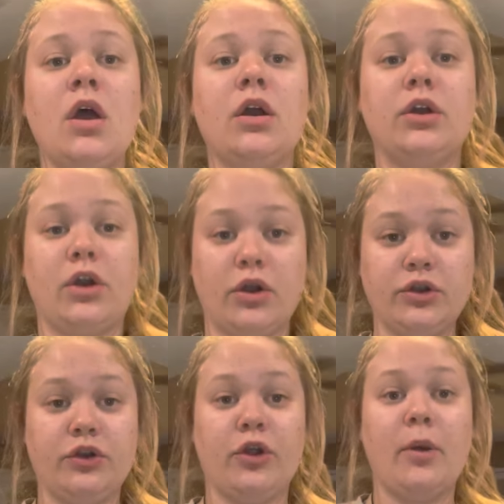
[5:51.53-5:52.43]

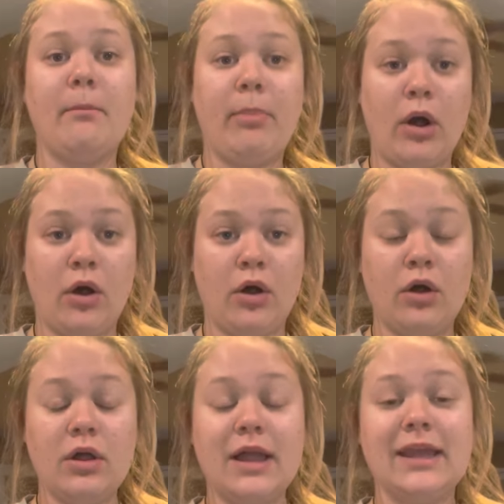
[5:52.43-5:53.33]
Gardener
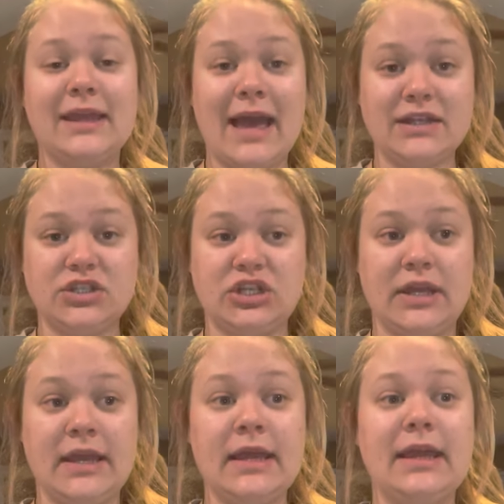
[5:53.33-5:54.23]
Paul
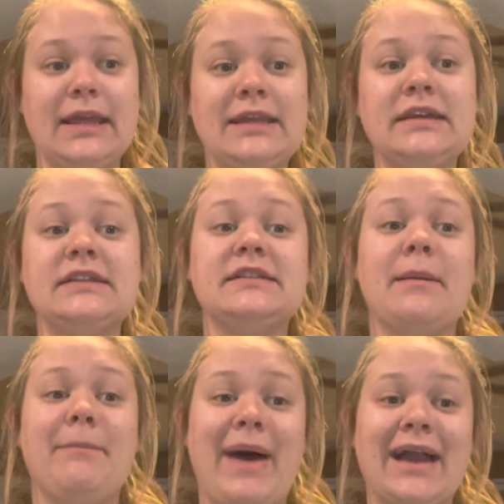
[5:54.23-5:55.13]
Gatshee, in his
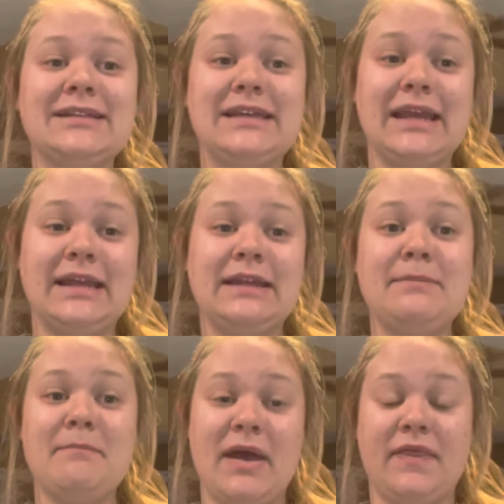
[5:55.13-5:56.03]
Back to
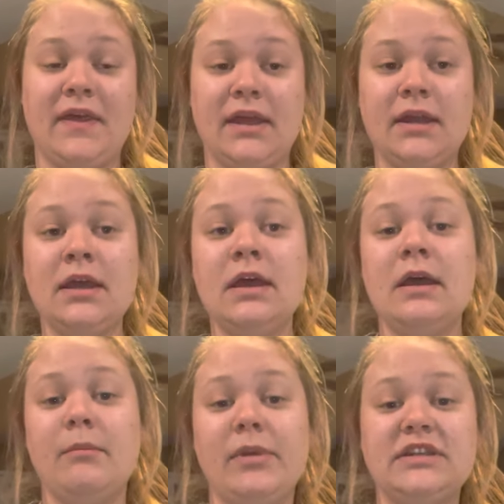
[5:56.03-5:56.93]
Eden method,
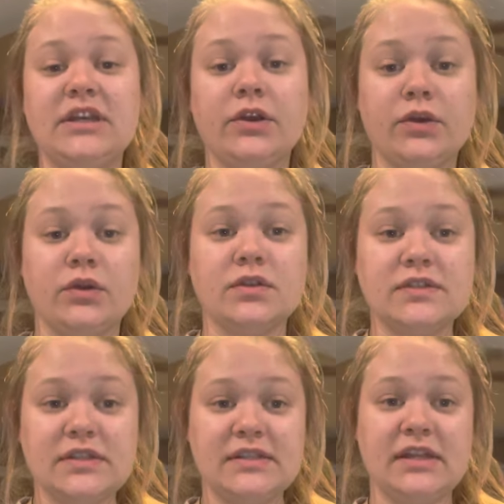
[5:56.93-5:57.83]

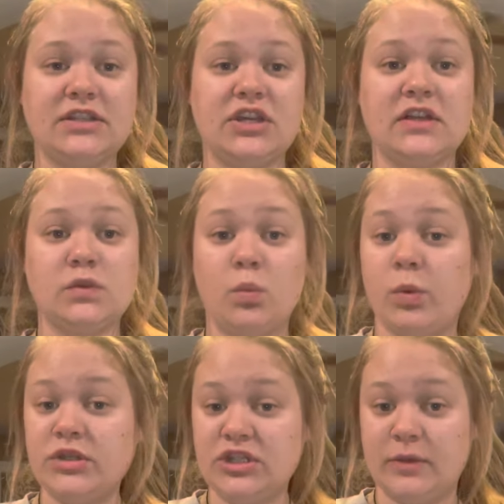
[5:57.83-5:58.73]
materials such as
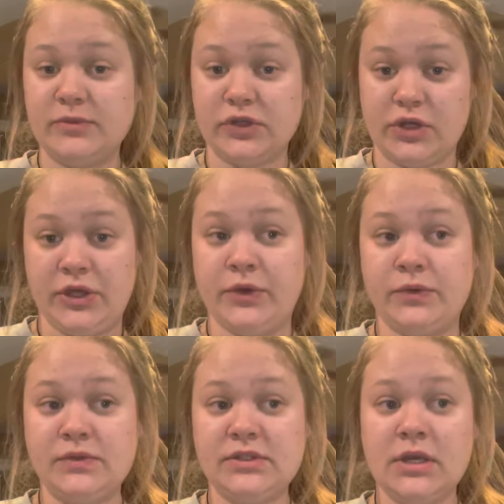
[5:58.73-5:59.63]
wood chips are
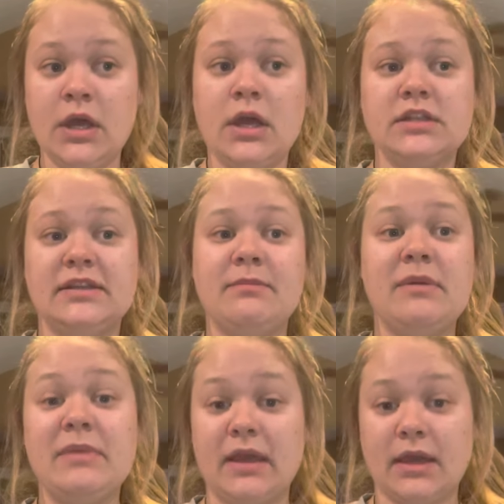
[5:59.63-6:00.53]
used to
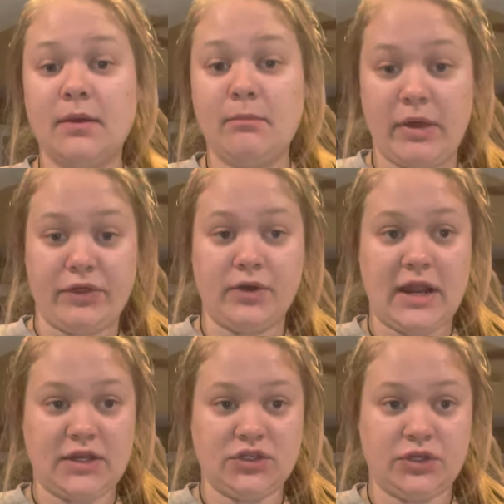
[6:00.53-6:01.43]
mimic Mother
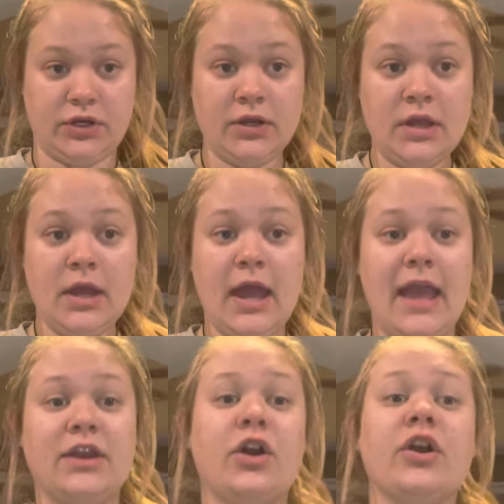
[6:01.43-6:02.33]
Nature and her